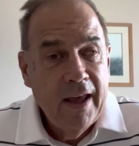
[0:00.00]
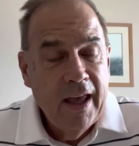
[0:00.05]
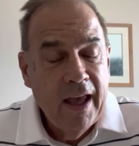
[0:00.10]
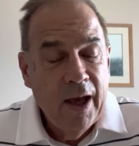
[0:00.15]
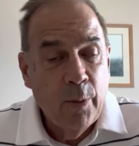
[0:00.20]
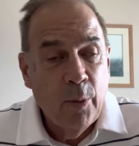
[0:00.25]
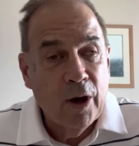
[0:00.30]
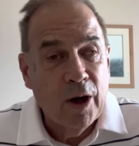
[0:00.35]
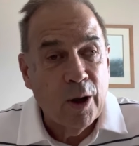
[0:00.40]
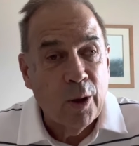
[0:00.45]

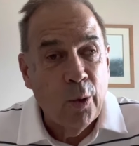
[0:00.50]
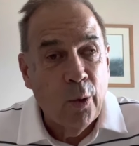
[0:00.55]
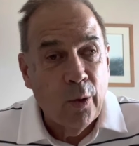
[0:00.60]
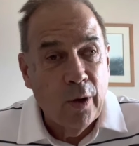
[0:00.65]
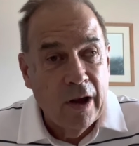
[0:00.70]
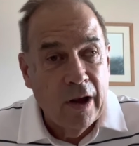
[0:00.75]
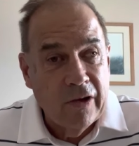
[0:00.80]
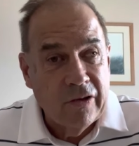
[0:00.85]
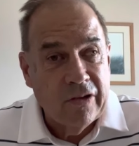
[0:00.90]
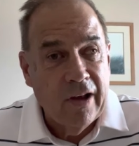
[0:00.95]
And what a
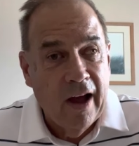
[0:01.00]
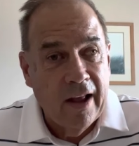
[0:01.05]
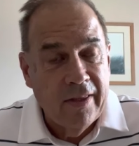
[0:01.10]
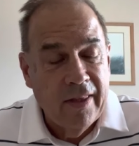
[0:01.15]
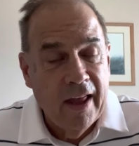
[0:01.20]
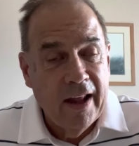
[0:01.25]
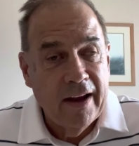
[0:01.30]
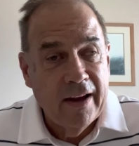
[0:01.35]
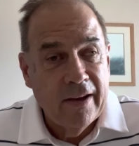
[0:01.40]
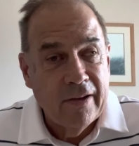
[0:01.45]
glorious thought
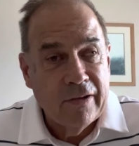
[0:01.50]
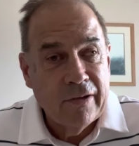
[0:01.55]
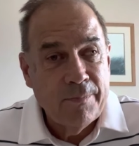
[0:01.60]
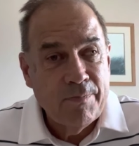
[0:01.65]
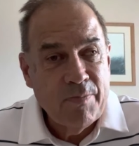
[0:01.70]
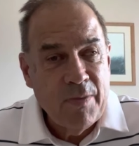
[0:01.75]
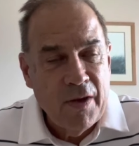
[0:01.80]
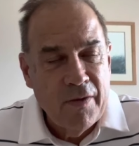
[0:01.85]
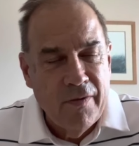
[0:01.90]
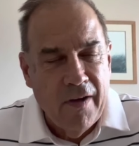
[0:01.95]
that is.
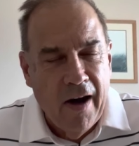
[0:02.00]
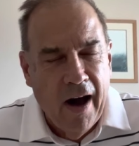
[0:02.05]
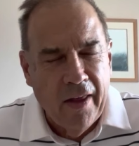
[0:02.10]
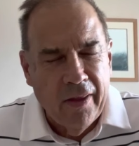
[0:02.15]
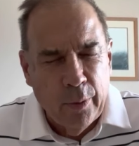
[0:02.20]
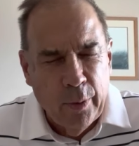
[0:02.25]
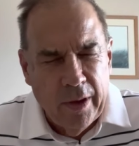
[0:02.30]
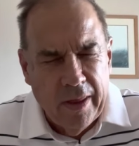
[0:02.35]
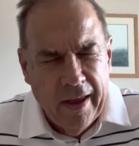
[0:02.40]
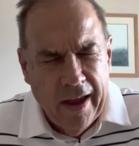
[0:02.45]

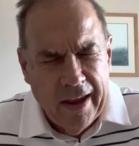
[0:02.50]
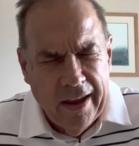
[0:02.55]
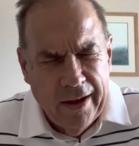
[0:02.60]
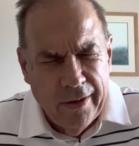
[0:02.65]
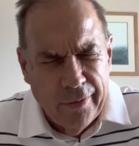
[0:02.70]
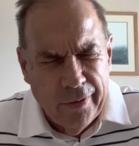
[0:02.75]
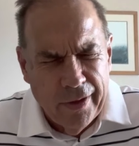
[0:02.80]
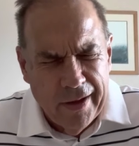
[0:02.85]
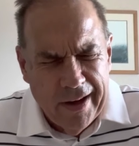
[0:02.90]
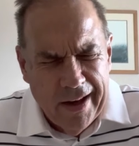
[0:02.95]
Father, we thank you
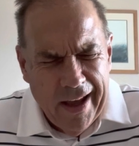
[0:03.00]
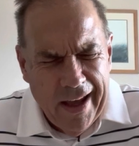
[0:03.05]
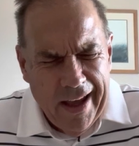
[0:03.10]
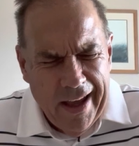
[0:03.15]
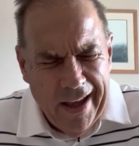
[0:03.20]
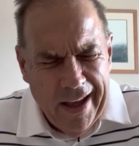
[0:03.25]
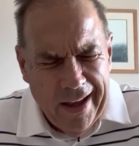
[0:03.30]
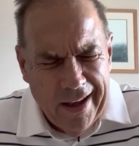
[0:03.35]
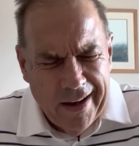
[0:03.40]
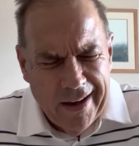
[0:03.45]
for the
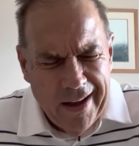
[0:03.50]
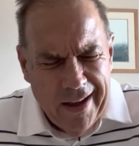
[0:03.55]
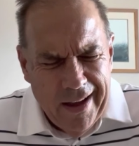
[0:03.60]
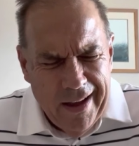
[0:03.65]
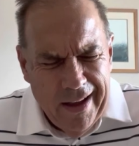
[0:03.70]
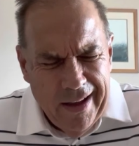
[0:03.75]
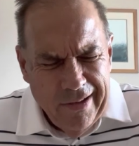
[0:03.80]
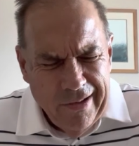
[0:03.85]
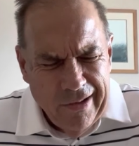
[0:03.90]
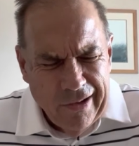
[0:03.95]
day and
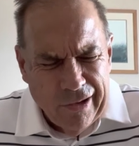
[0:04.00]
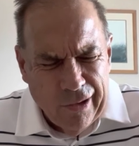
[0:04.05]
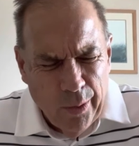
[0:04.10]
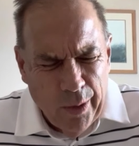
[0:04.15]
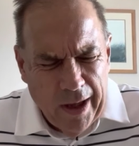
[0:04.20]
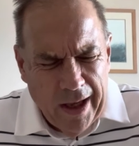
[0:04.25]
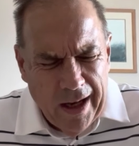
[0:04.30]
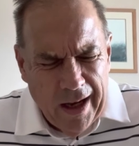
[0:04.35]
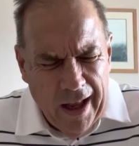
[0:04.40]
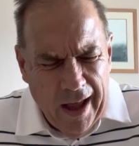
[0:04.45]
just the
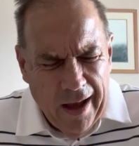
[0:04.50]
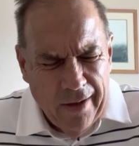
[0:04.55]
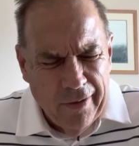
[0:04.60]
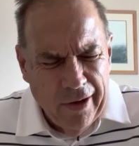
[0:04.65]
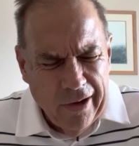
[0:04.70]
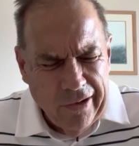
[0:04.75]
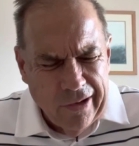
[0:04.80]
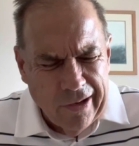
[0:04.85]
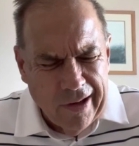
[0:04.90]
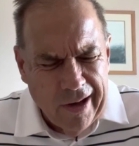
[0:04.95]
way you love
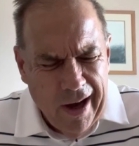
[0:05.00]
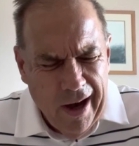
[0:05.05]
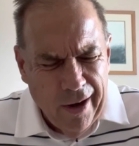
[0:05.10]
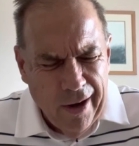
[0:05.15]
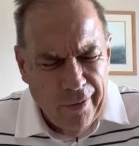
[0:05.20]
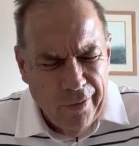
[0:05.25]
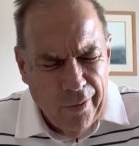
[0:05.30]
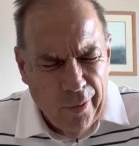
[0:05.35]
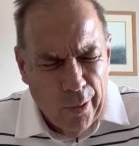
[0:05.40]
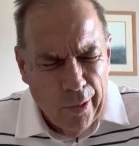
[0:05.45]
us and care
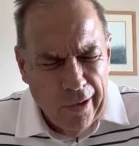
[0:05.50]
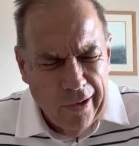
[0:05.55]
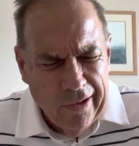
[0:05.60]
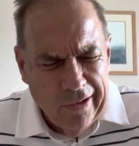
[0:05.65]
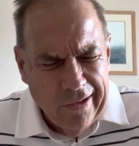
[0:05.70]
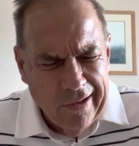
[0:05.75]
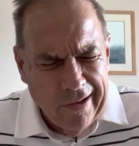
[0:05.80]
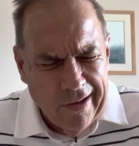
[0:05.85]
for us.